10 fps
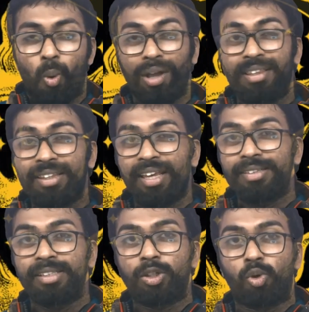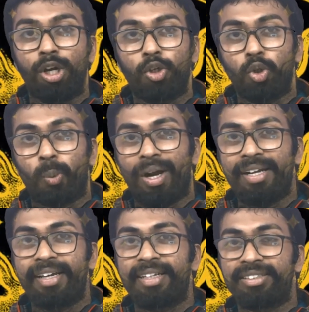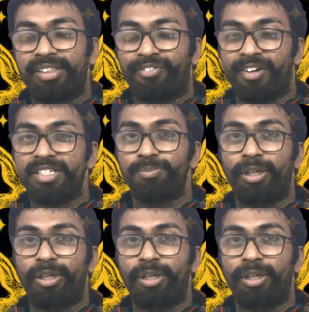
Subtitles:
One Tithi is equal to 12 degrees difference